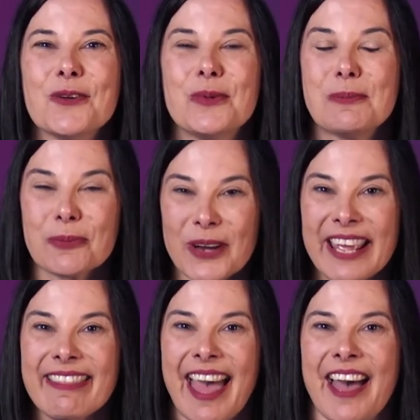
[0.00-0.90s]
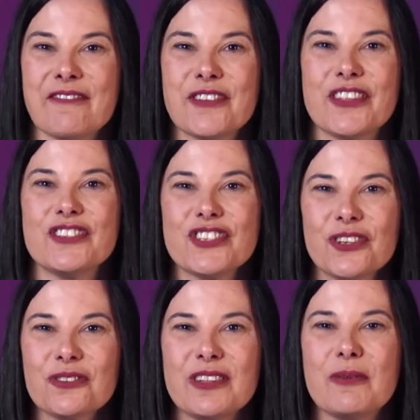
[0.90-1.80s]
We pray that for the
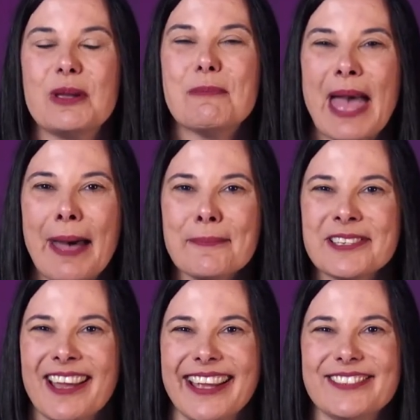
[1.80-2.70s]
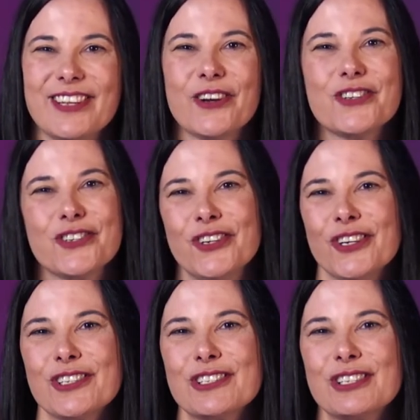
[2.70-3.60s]
children that we baptize in our
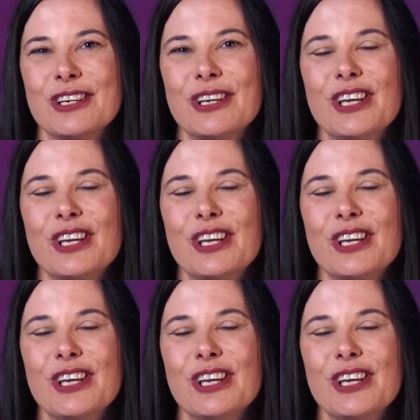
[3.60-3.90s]
church.